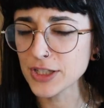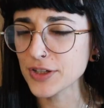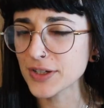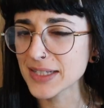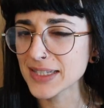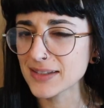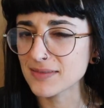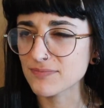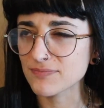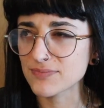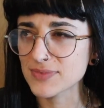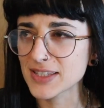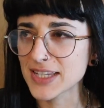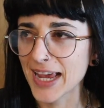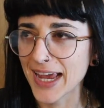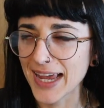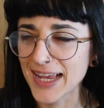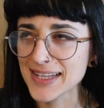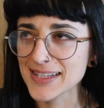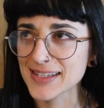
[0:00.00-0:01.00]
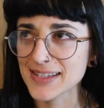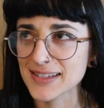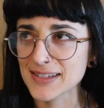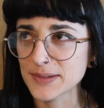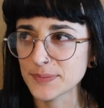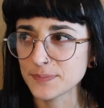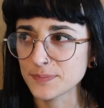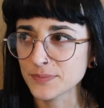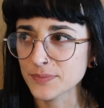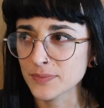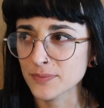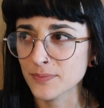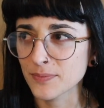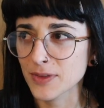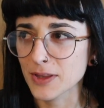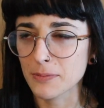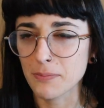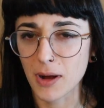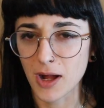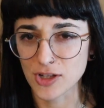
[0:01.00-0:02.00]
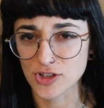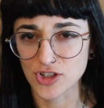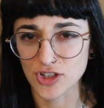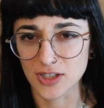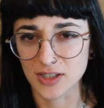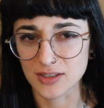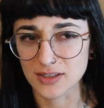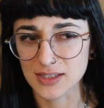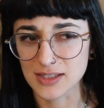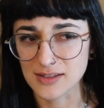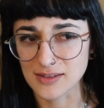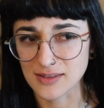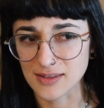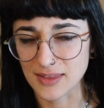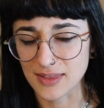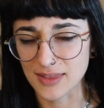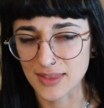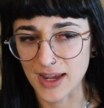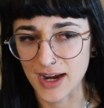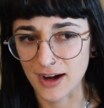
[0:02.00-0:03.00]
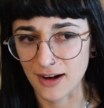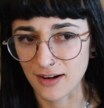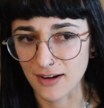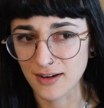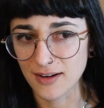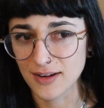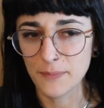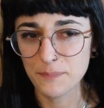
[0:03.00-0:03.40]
you can taste the matcha is there,